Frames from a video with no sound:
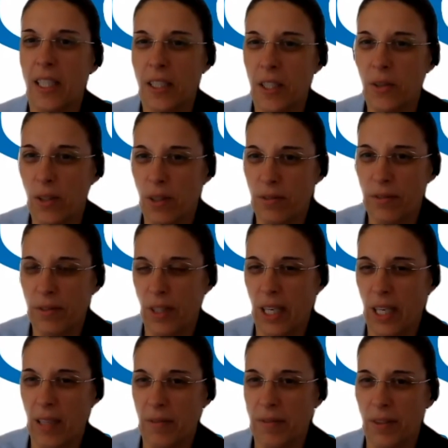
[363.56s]
cure for
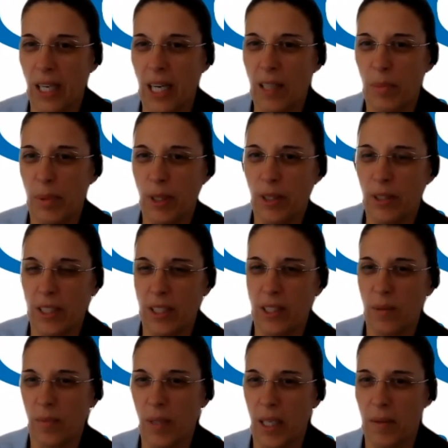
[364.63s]
Alport is
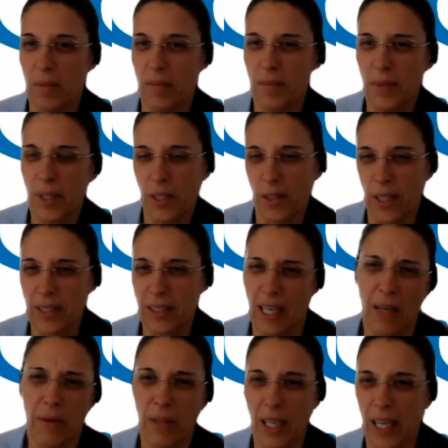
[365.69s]

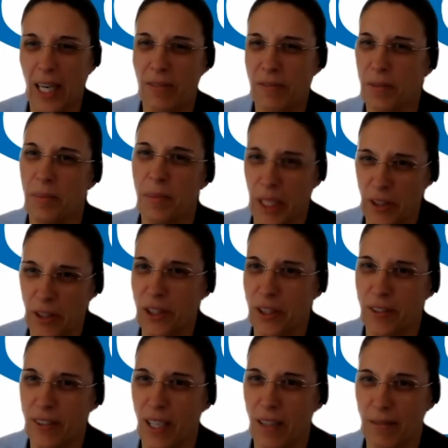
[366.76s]
our life
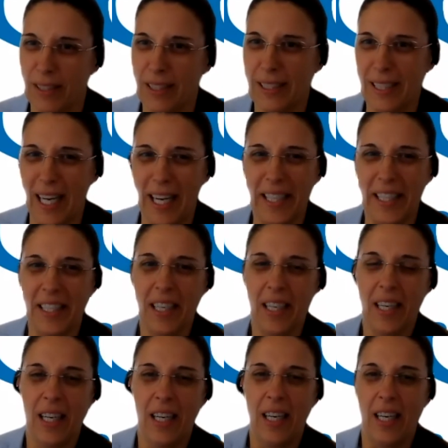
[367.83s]
missions, I would say.
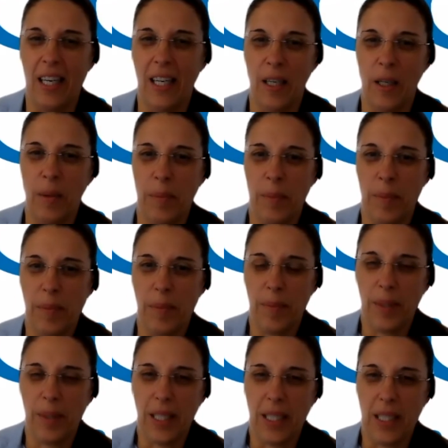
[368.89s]

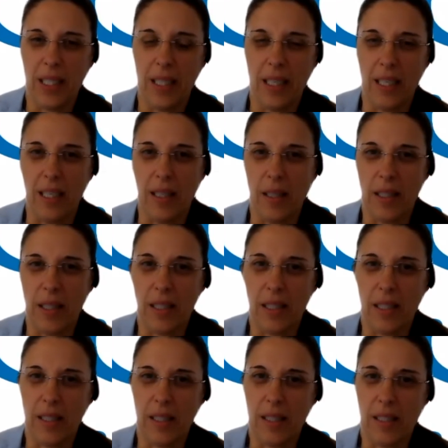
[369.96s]
And
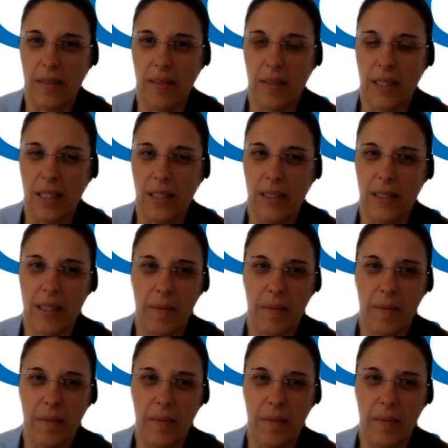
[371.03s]
it's